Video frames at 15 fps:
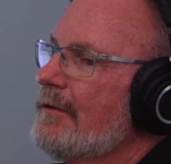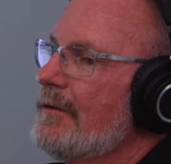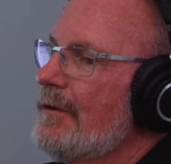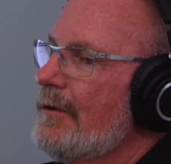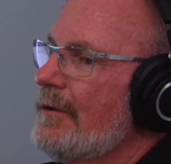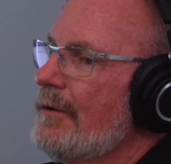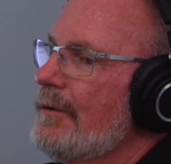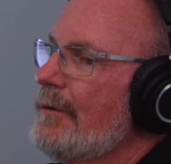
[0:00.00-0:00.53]

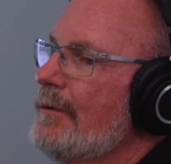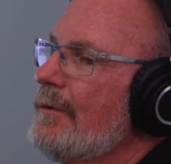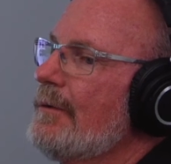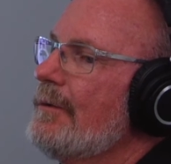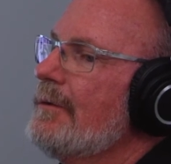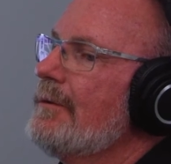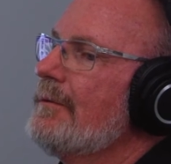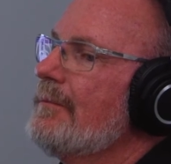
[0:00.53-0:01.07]

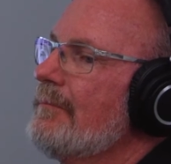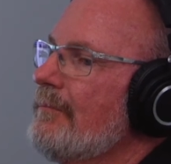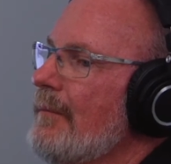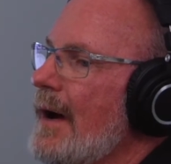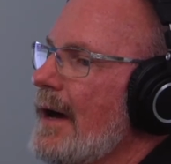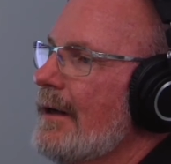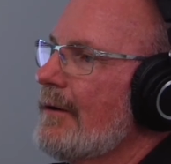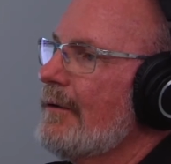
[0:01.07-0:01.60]
to
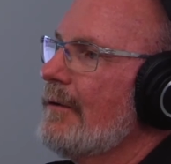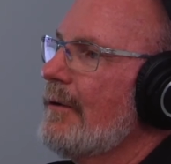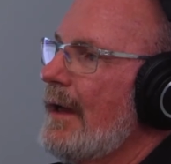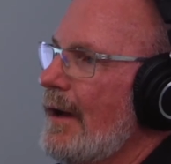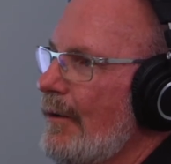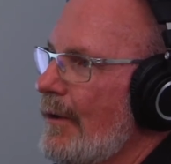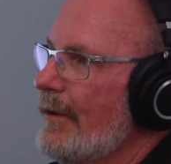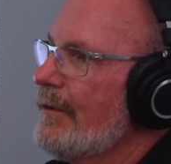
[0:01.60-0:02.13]
model
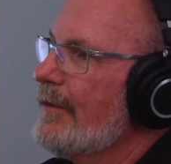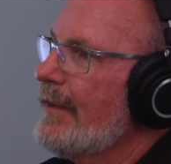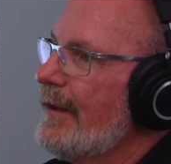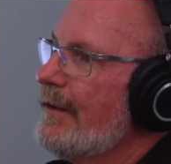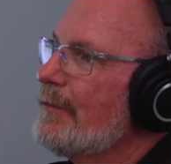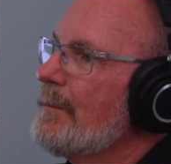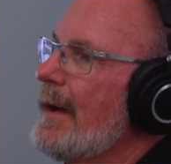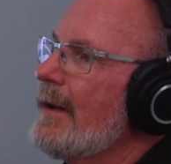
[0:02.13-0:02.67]
how other
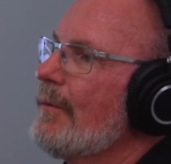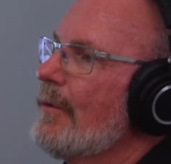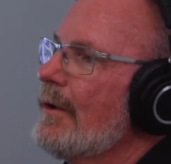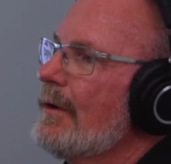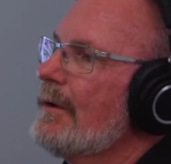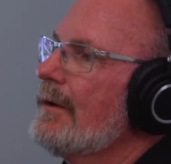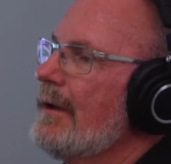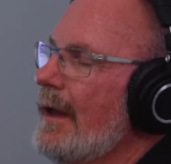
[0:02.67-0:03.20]
things might
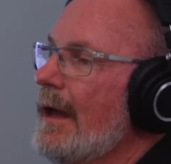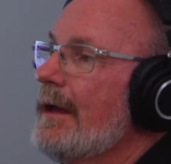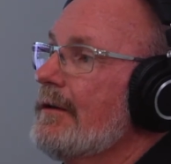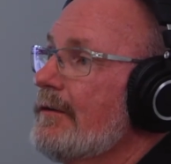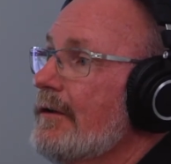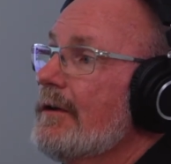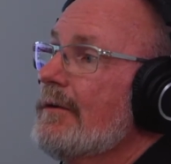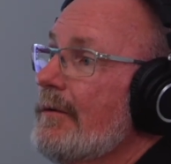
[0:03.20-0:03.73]
work
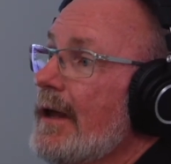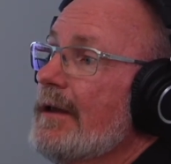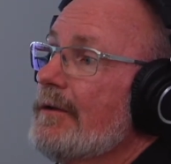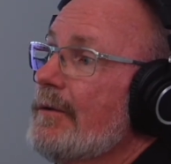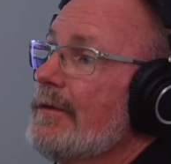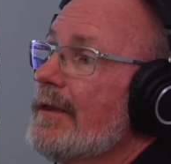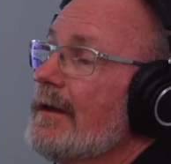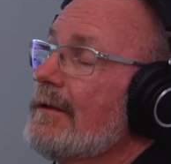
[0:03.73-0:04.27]
and to create
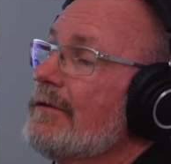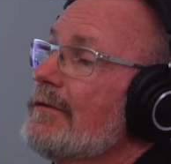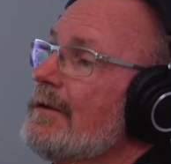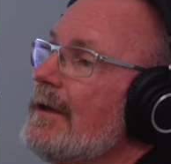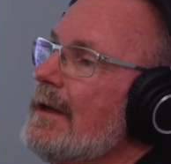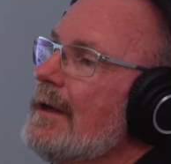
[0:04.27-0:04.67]
new things.